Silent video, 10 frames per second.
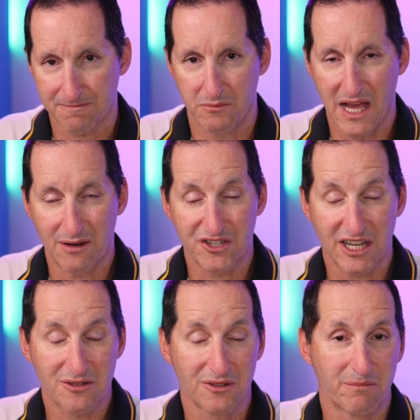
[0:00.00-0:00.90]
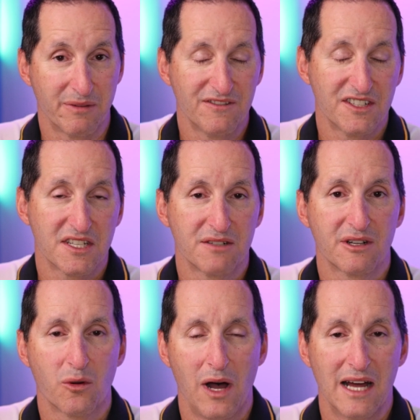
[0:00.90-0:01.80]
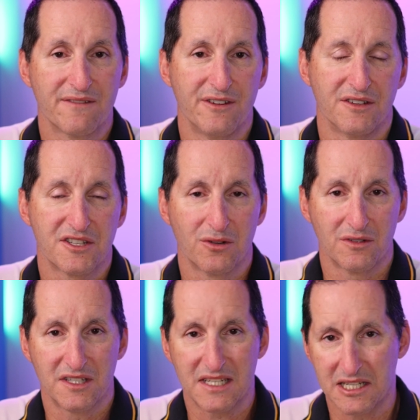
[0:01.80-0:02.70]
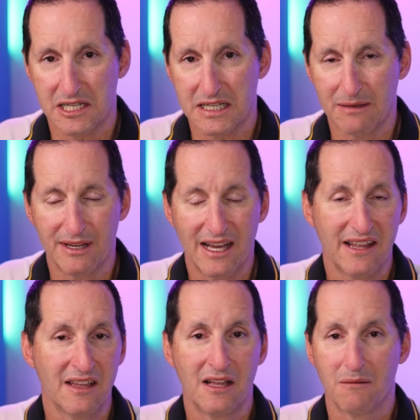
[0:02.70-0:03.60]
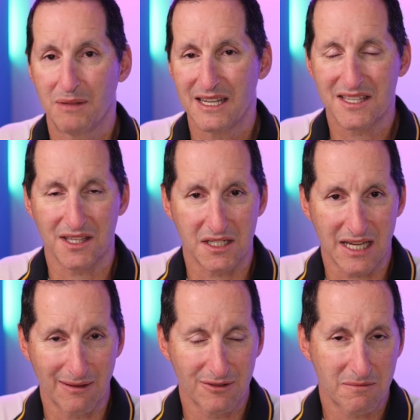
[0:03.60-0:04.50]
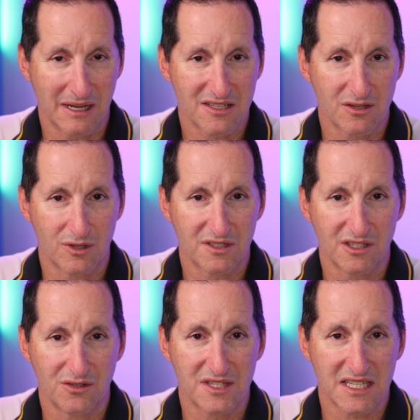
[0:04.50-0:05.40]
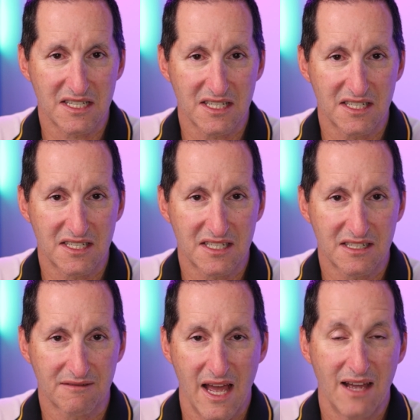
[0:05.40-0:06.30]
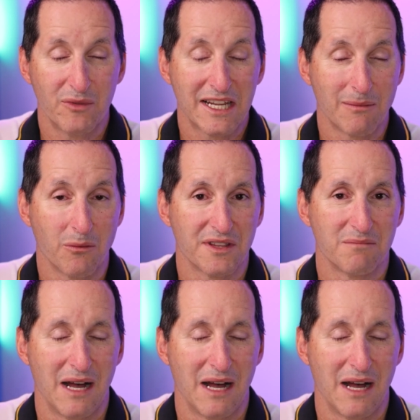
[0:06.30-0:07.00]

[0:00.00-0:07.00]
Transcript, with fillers: Now it checks all the privileges are required if you're installing this as a DBA, plus that the table space you want to use exists. And we come up with a